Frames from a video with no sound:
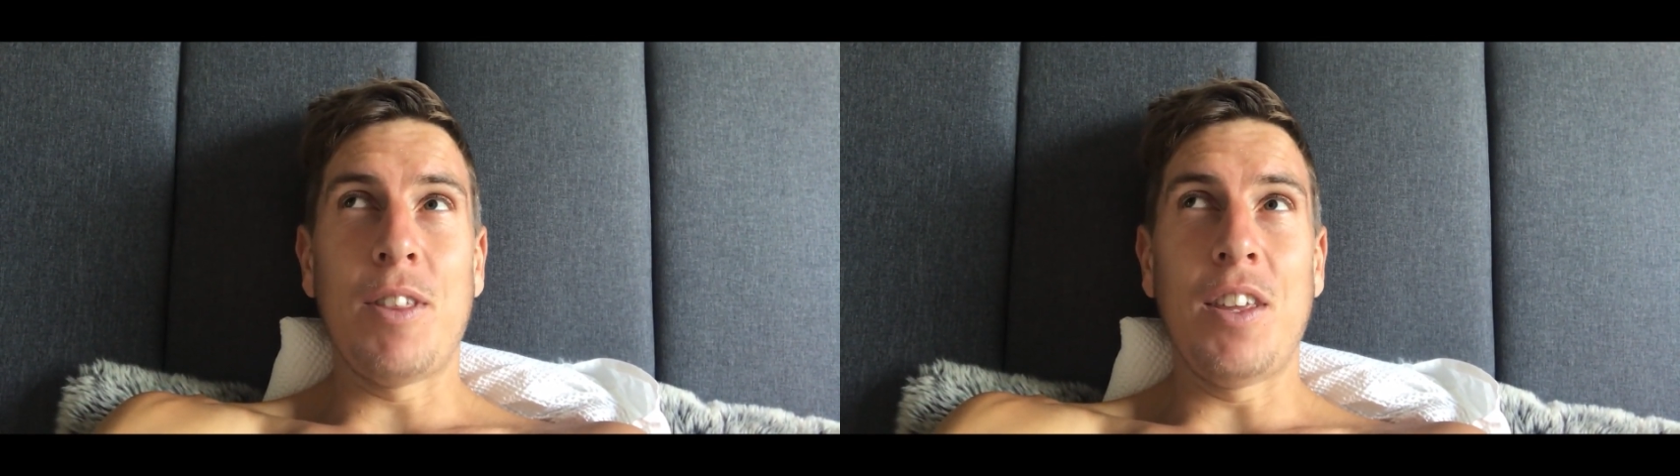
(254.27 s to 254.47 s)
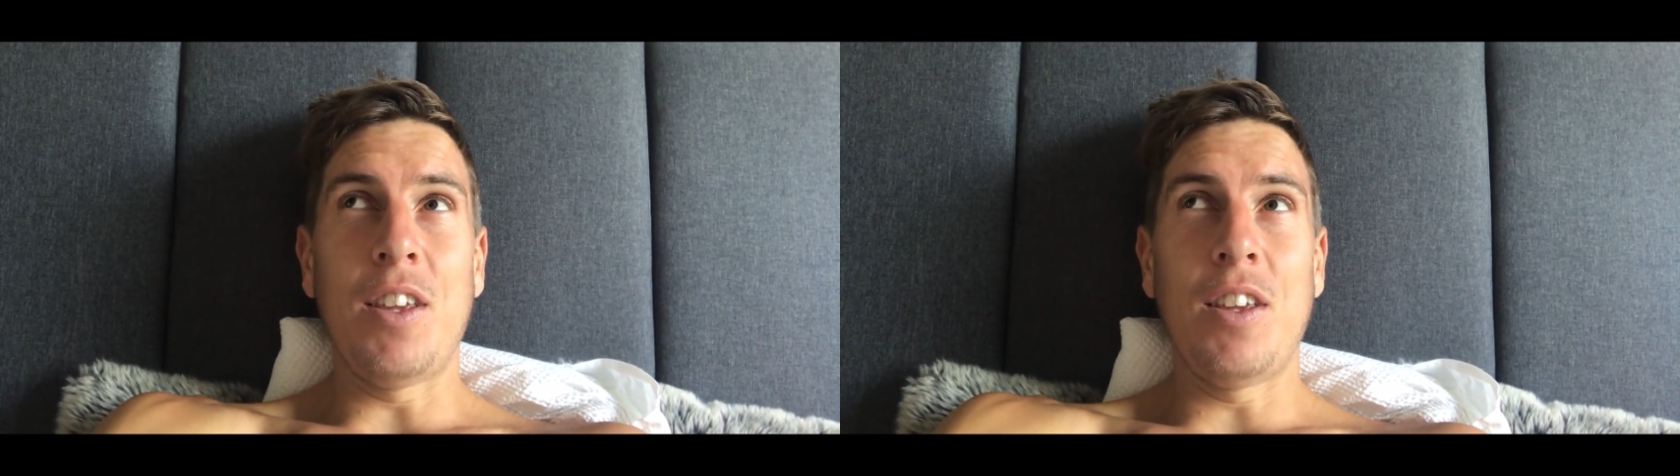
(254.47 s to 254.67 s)

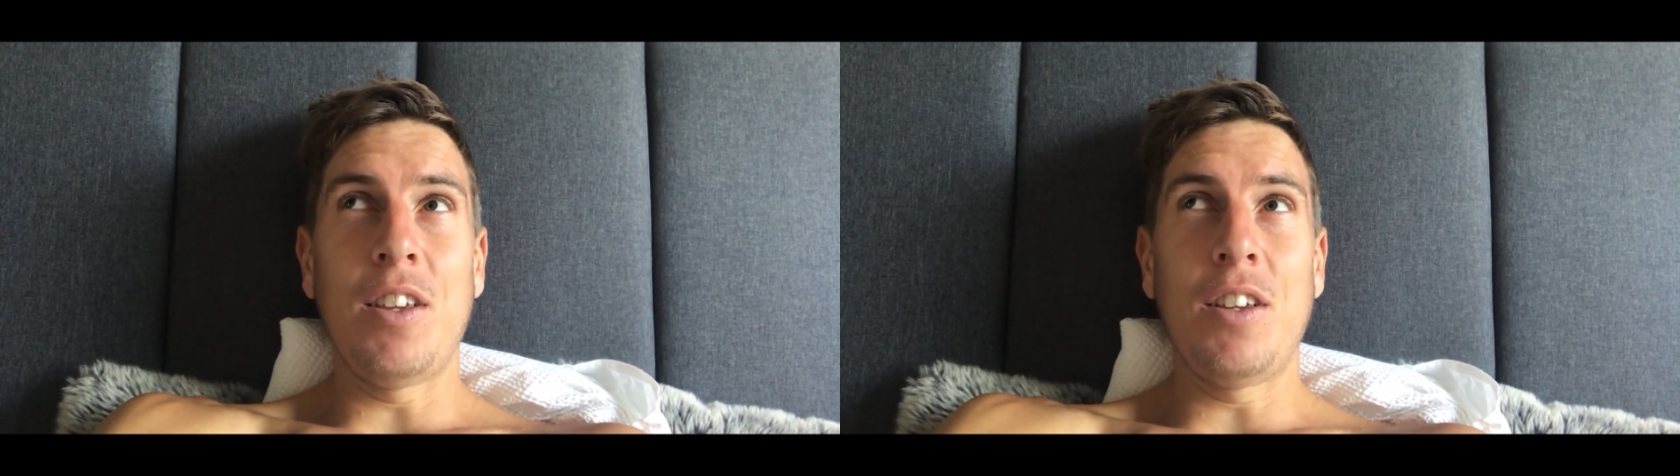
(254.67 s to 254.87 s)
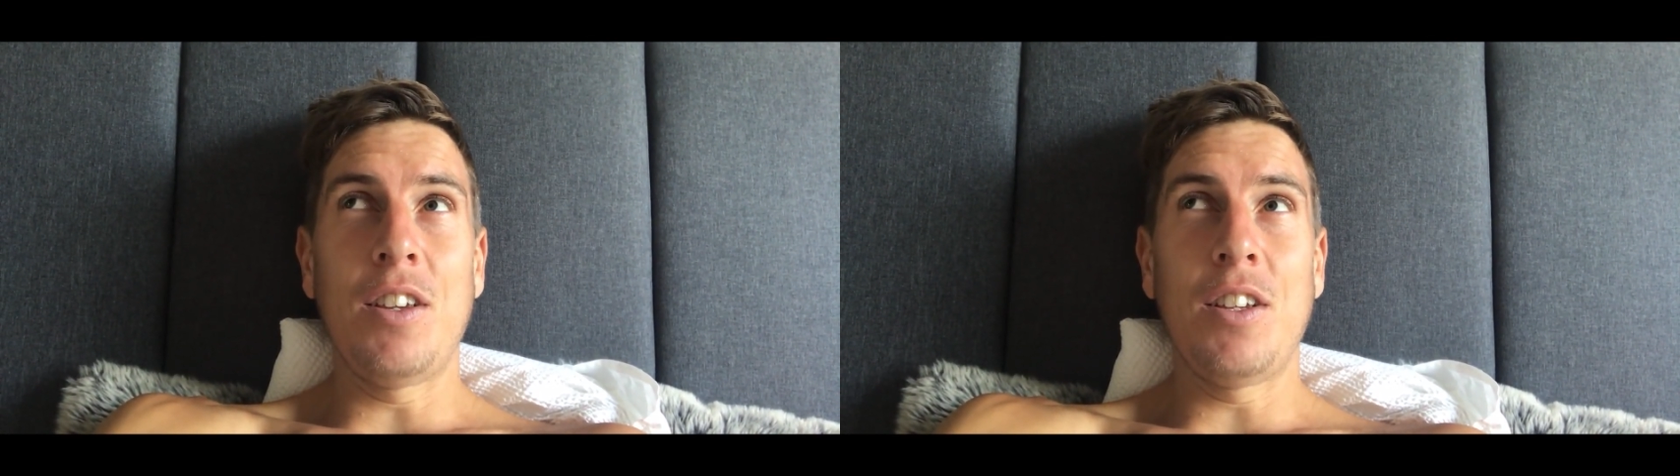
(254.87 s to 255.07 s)

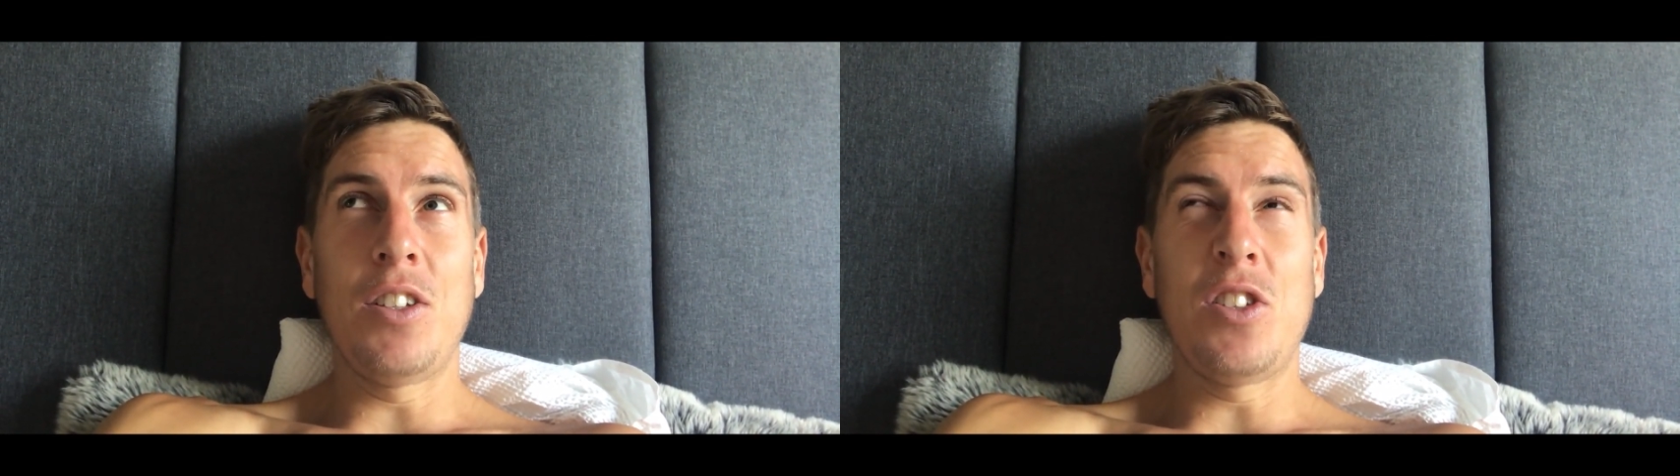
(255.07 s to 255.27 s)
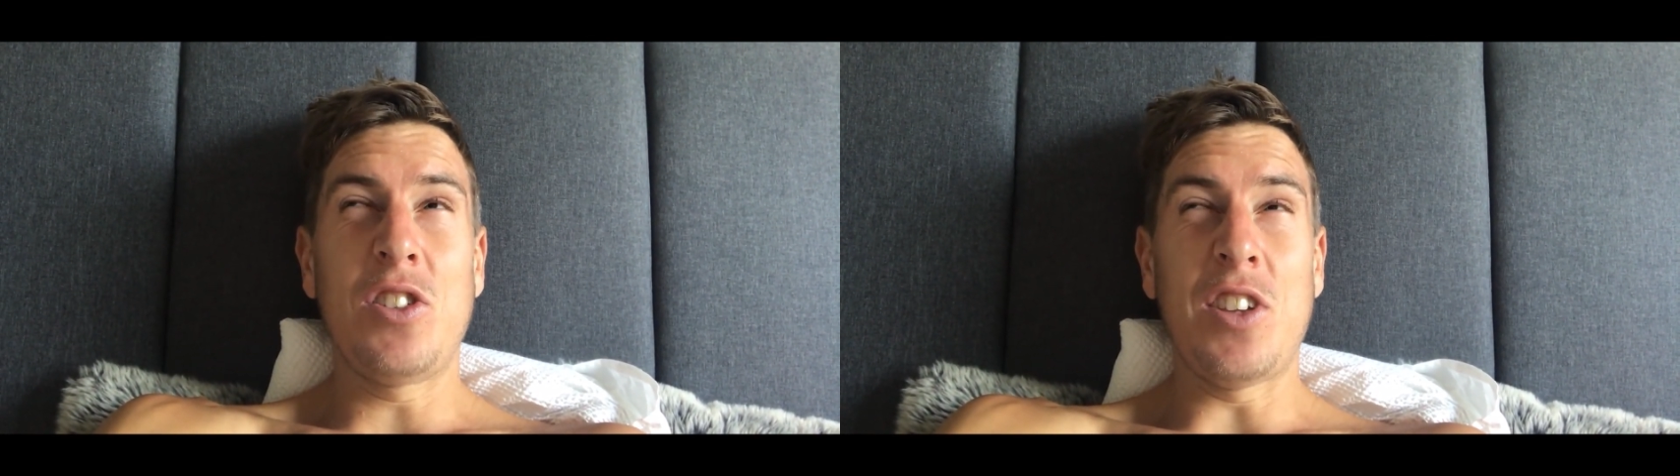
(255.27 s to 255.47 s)
the
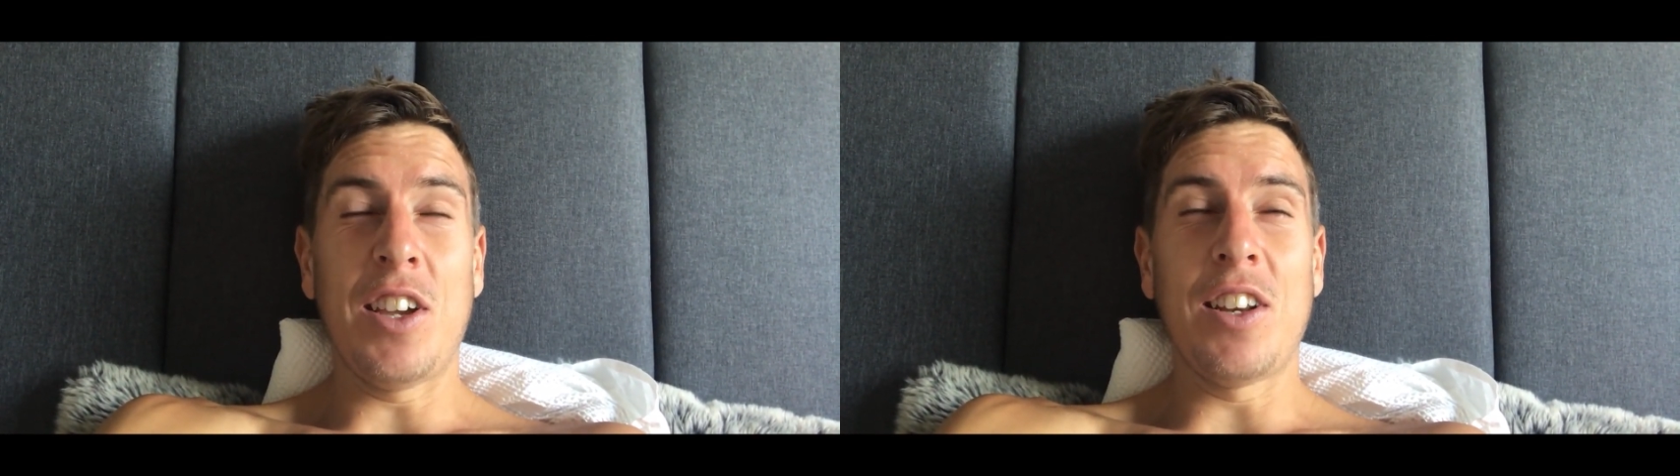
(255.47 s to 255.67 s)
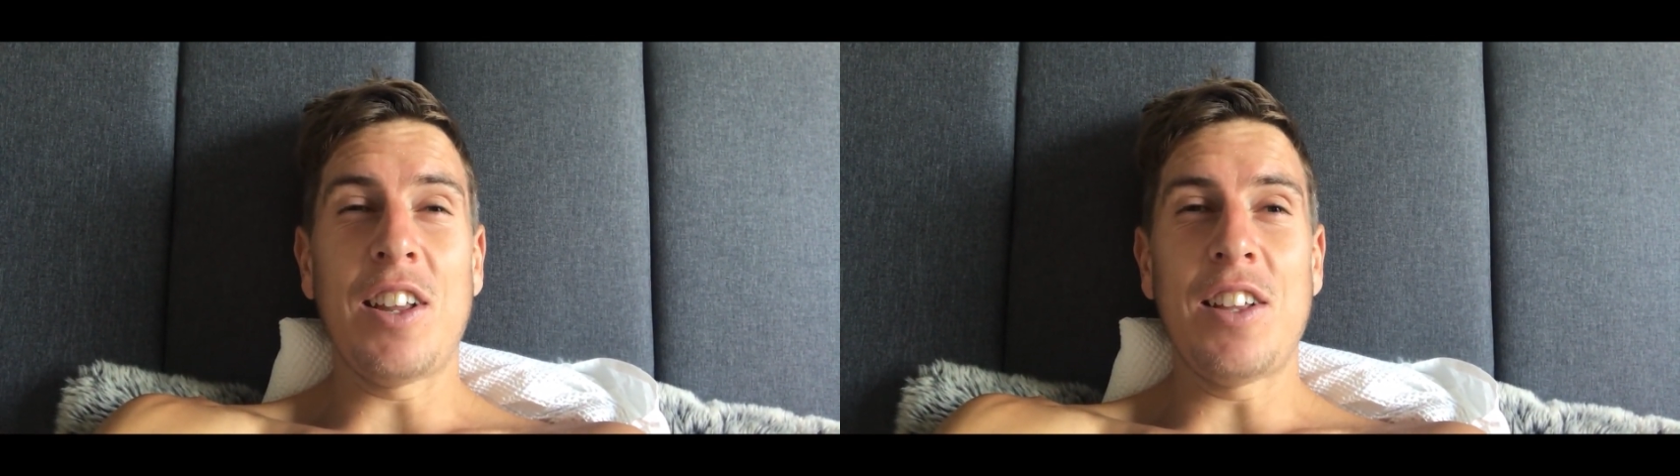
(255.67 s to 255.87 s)

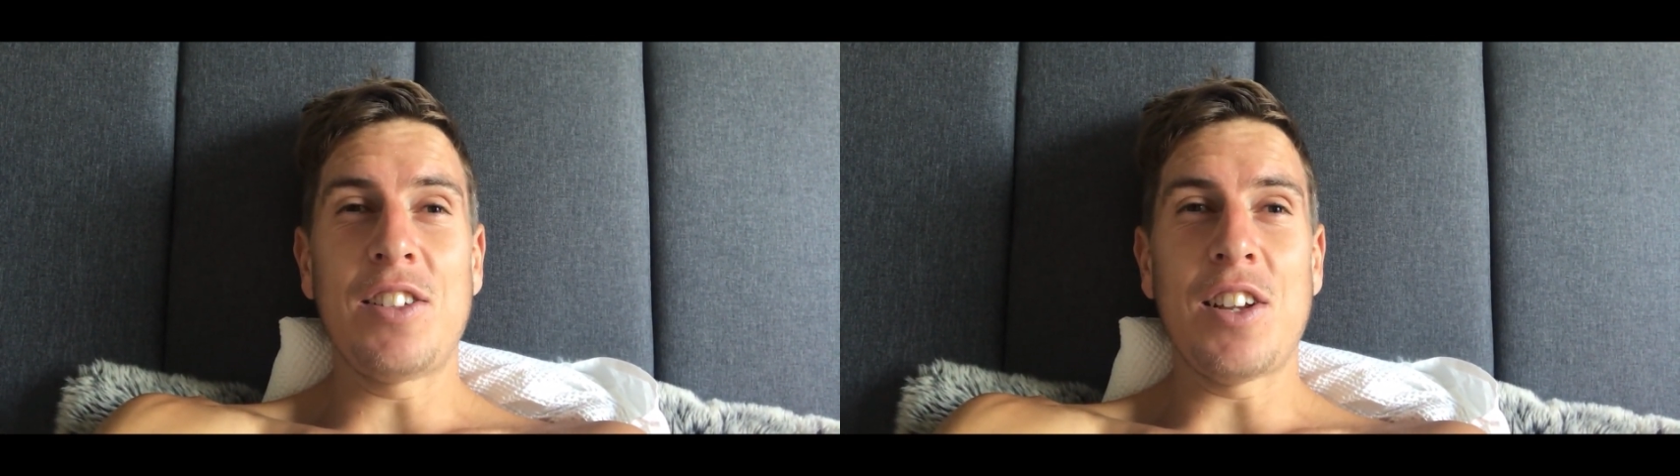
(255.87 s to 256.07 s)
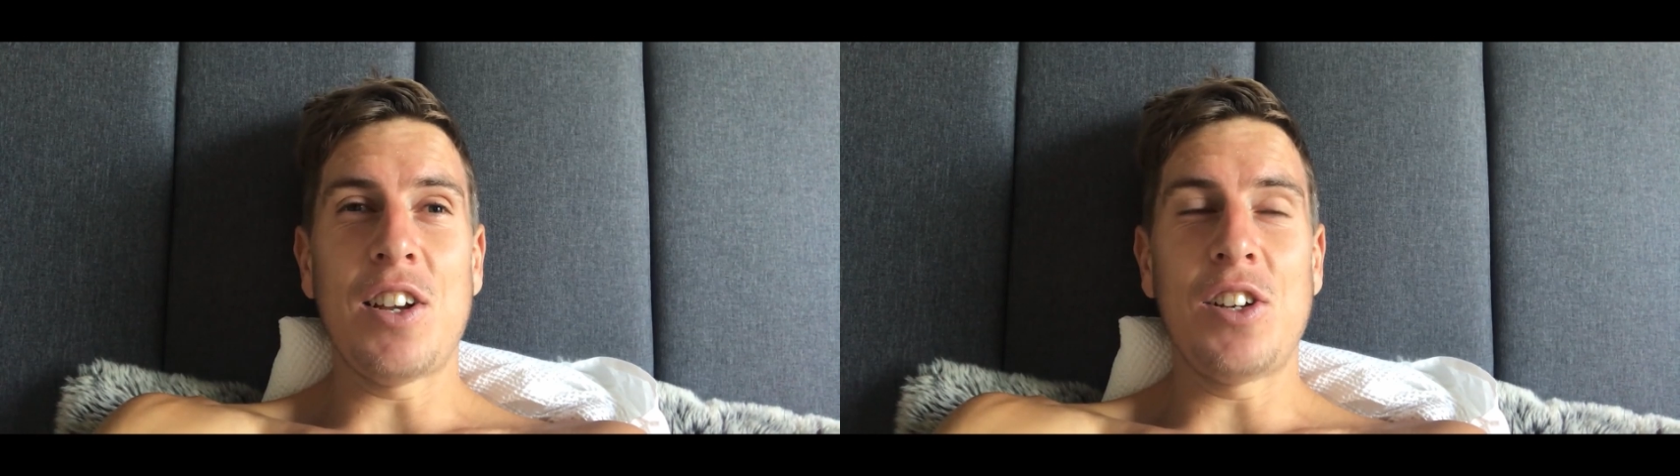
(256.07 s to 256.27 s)
second aid
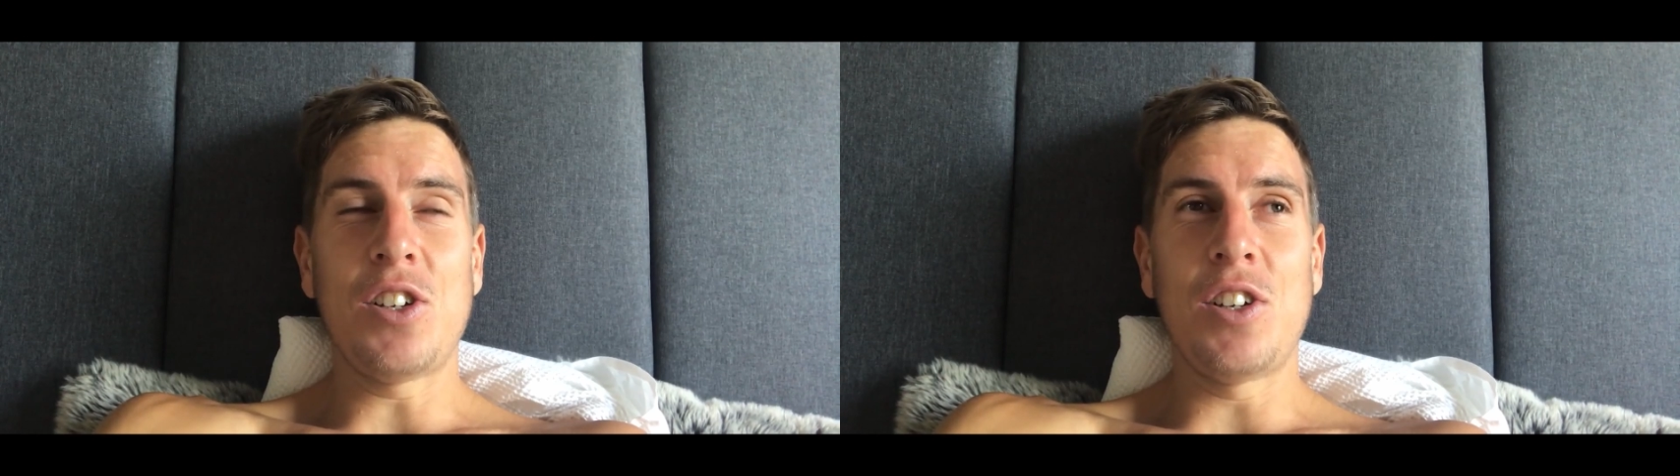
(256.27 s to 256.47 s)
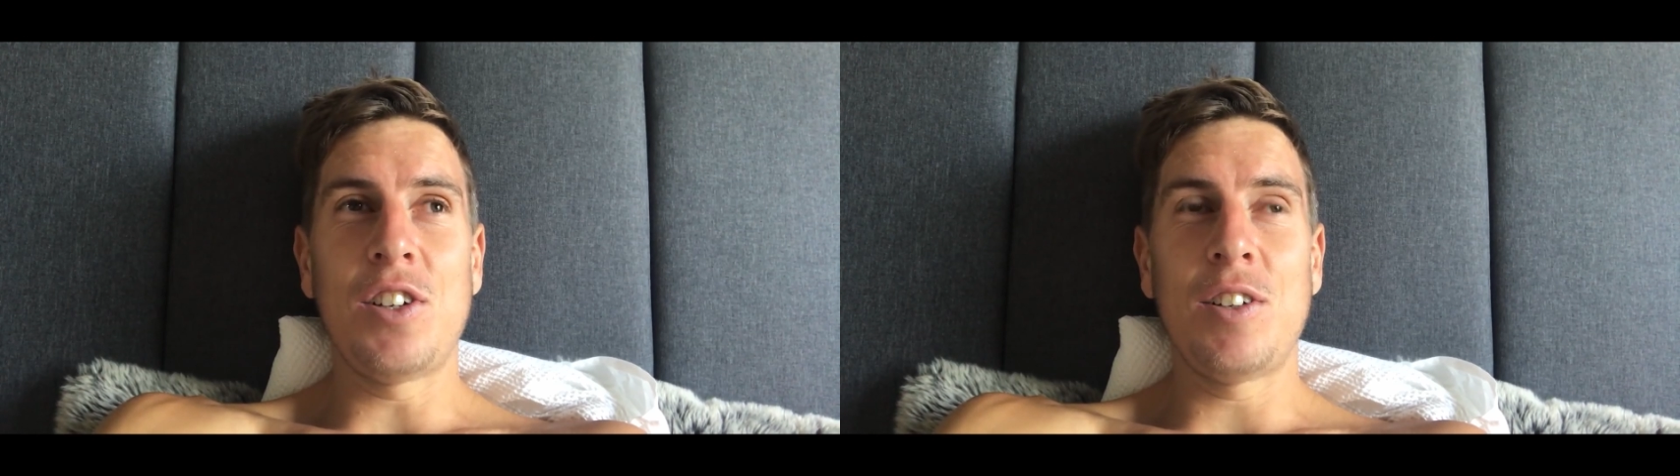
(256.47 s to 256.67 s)

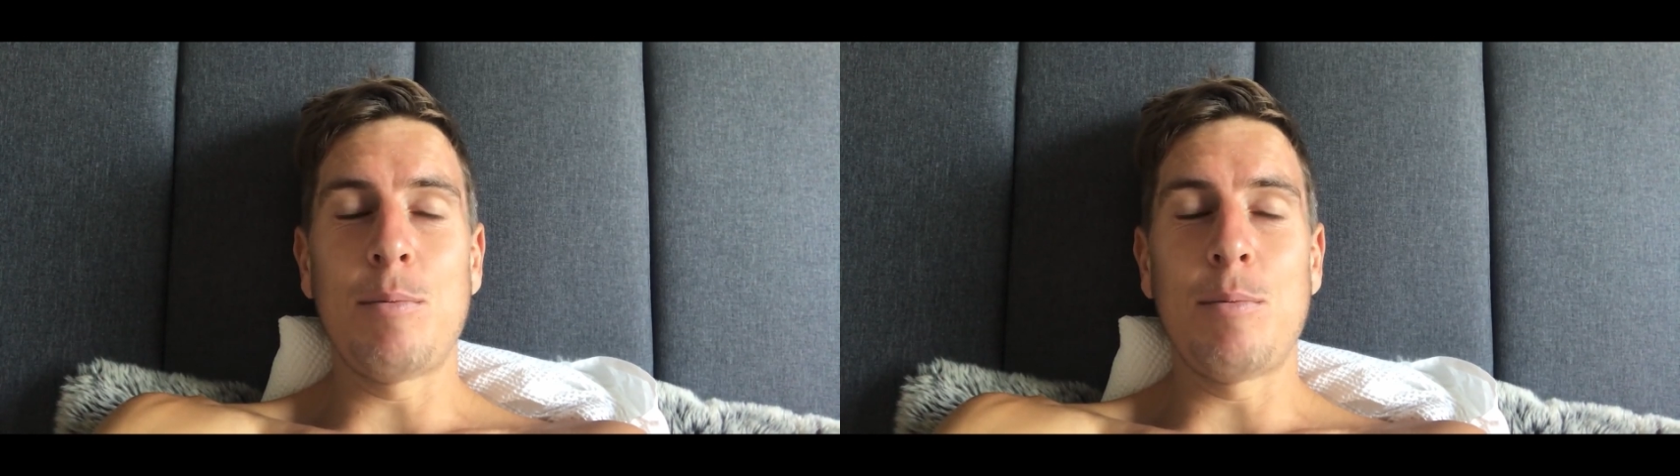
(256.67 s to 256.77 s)
station.